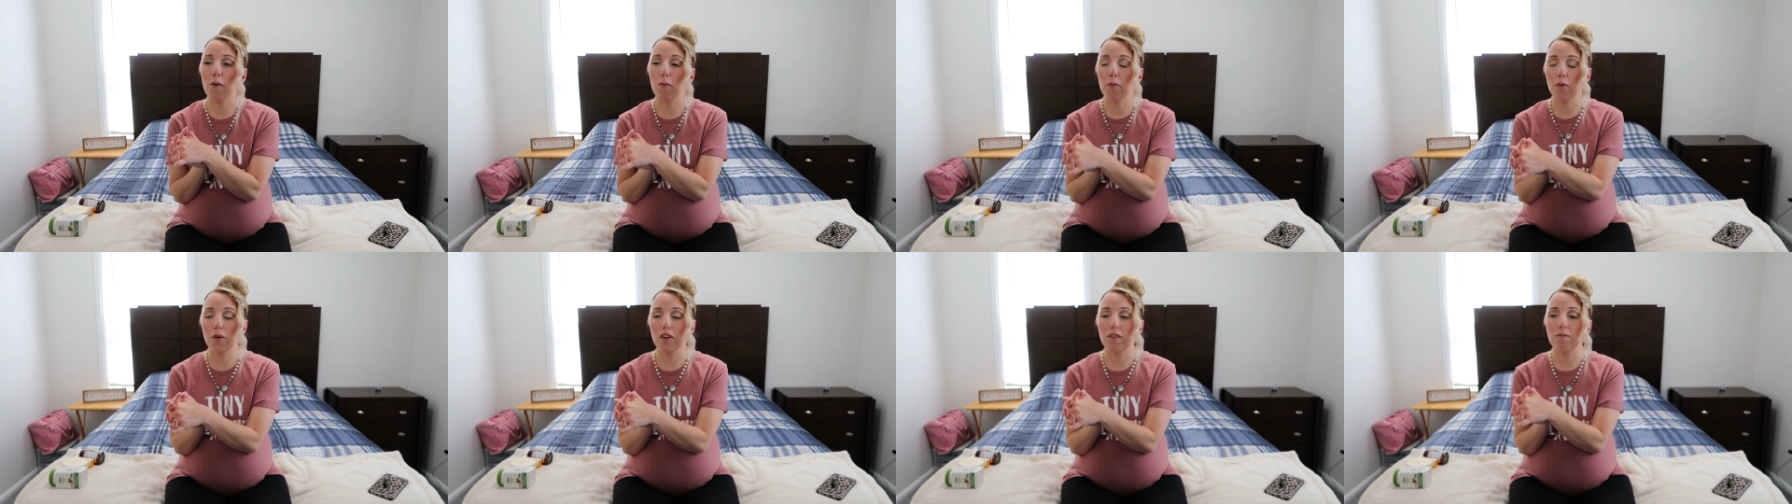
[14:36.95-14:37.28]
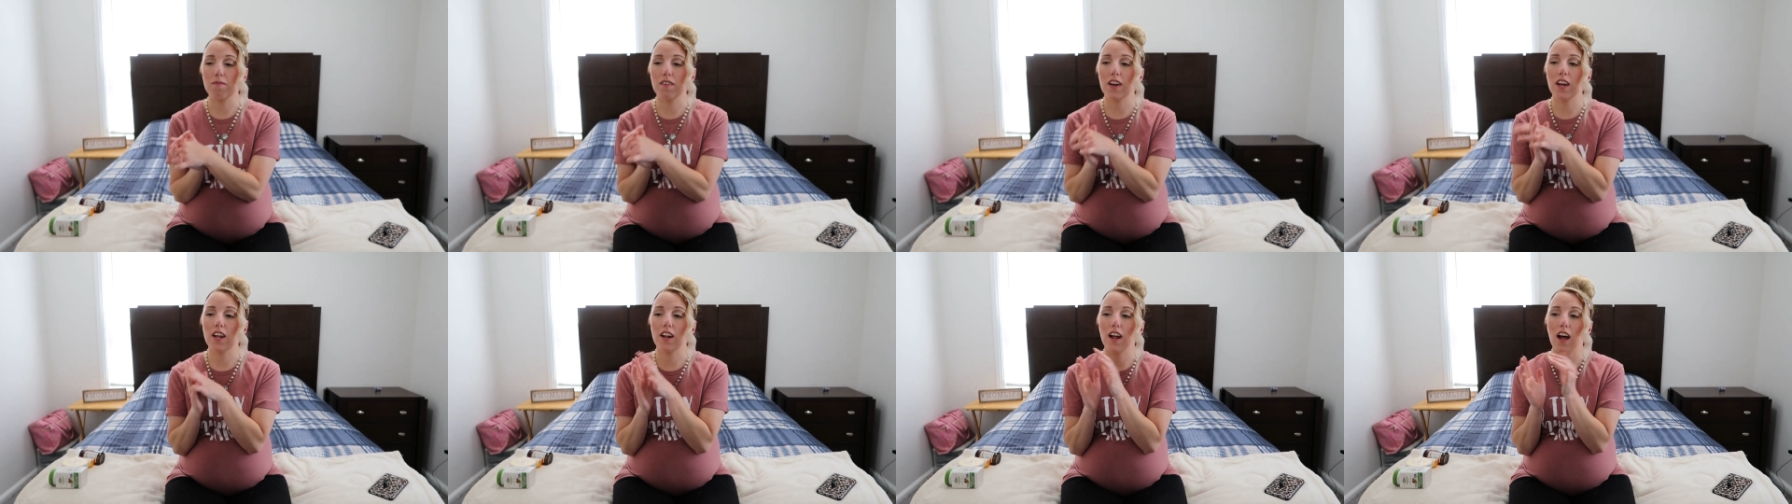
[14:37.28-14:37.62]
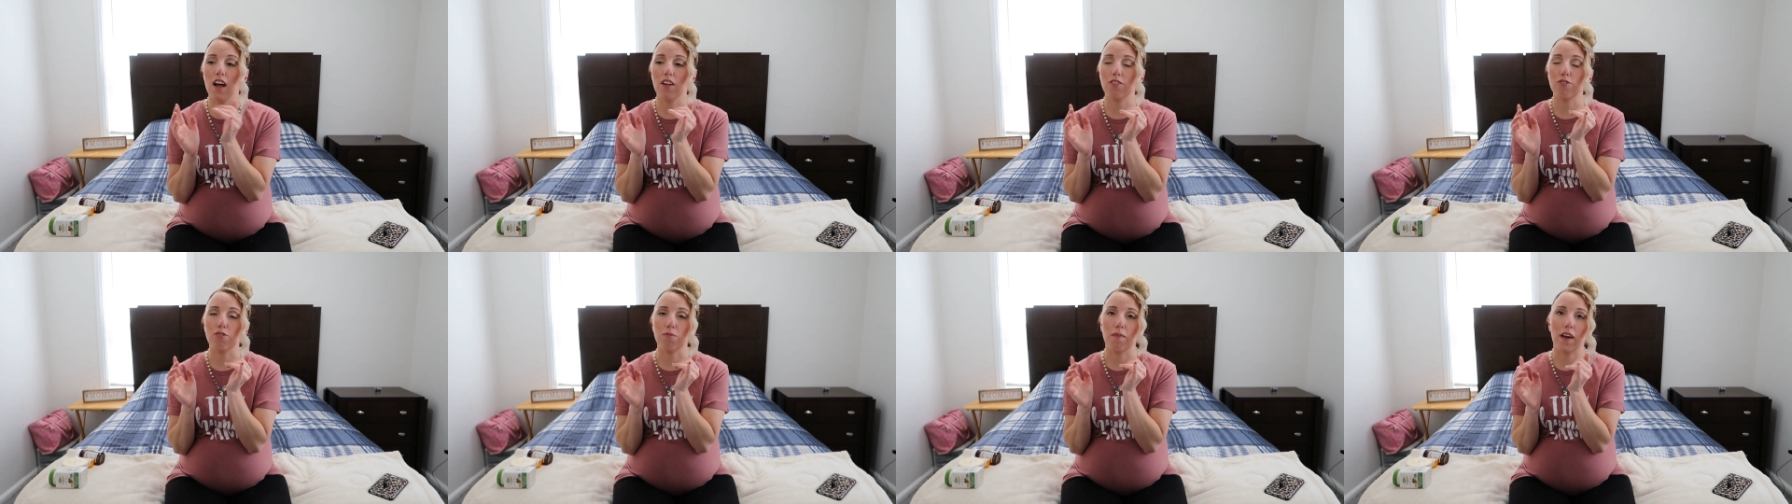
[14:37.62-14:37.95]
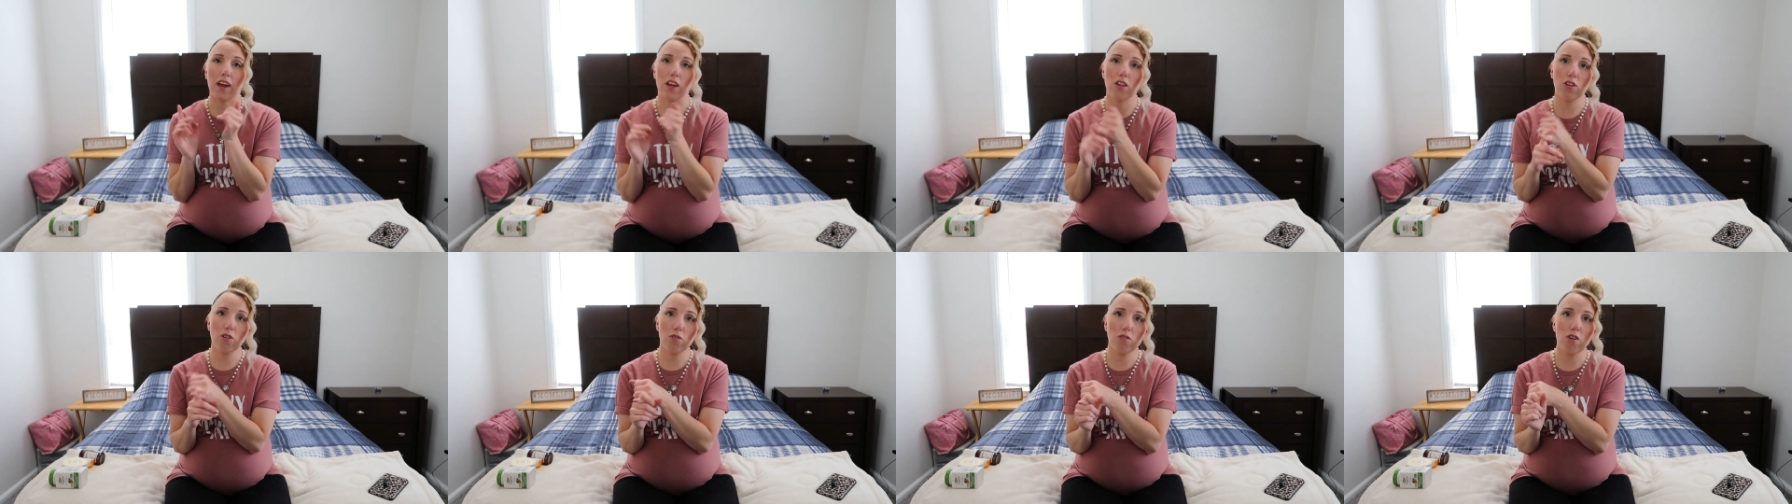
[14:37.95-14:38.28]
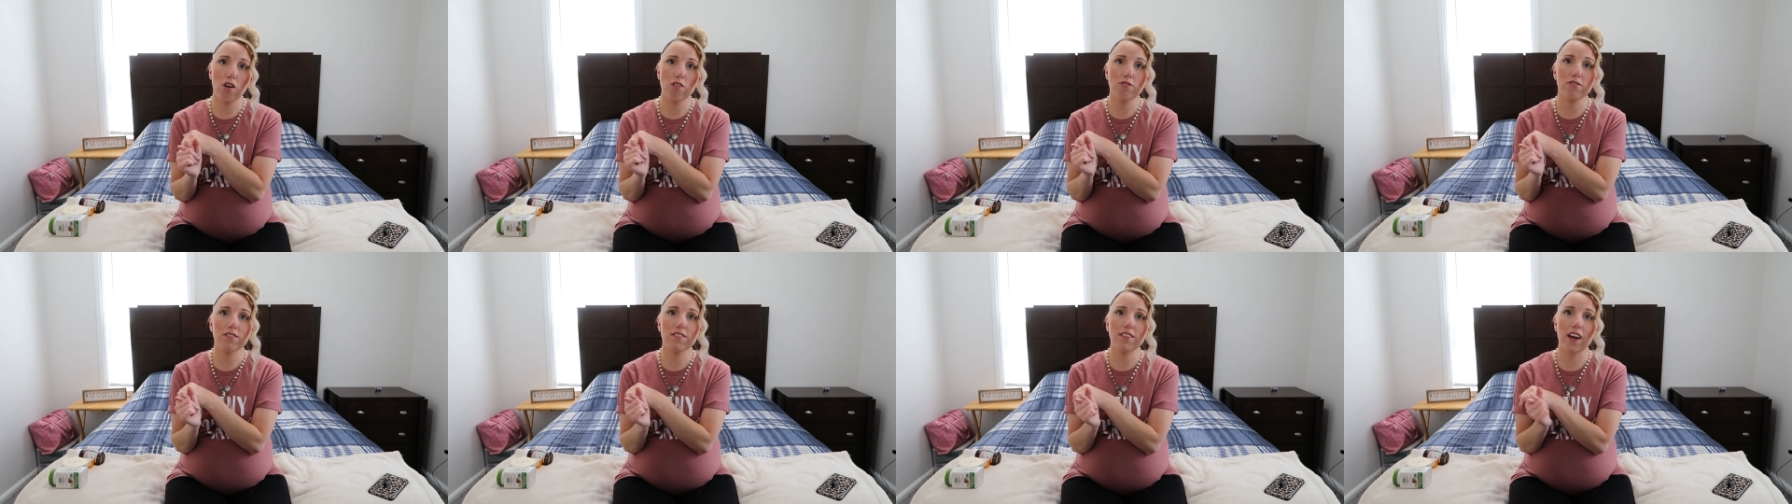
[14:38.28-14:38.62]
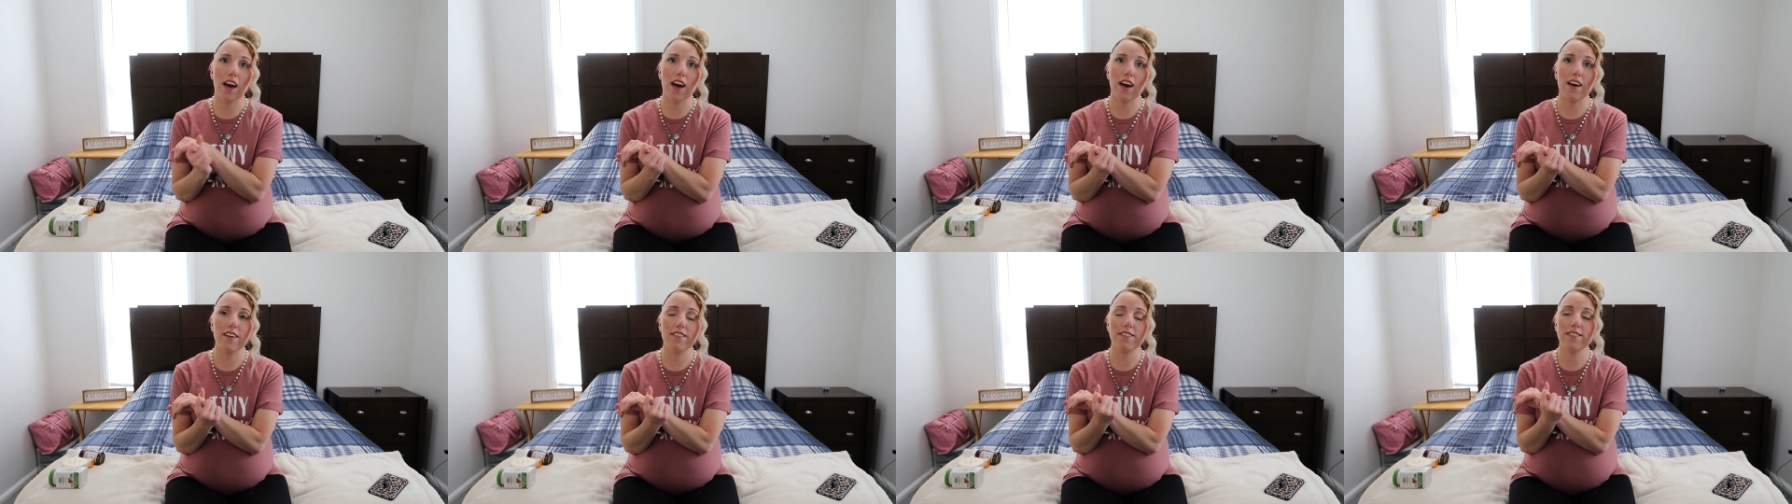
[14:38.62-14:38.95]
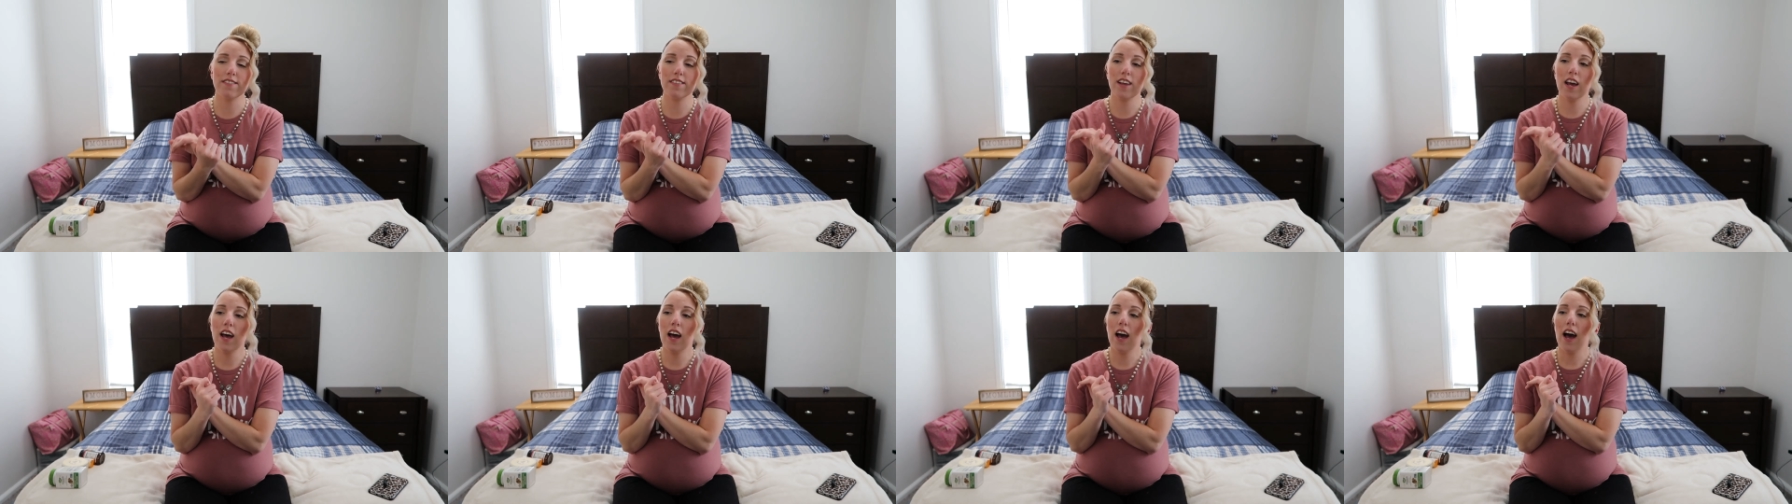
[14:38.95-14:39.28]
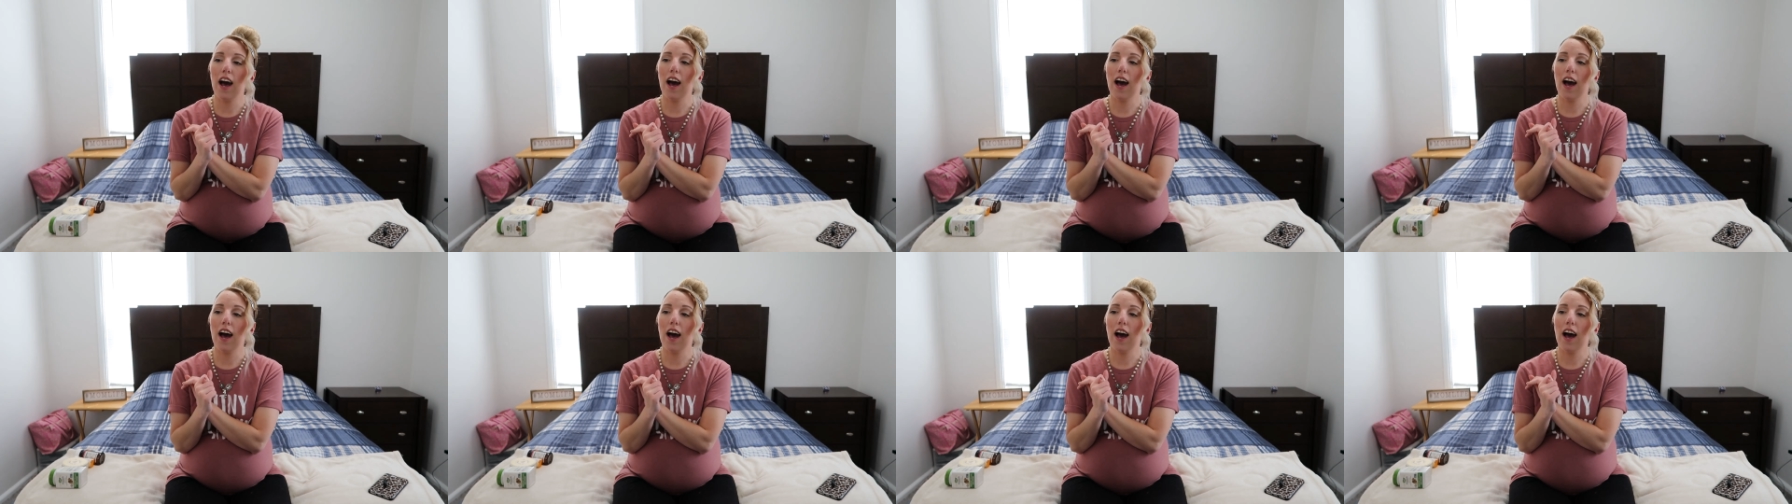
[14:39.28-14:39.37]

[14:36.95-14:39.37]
appointment, I'll do my glucose test.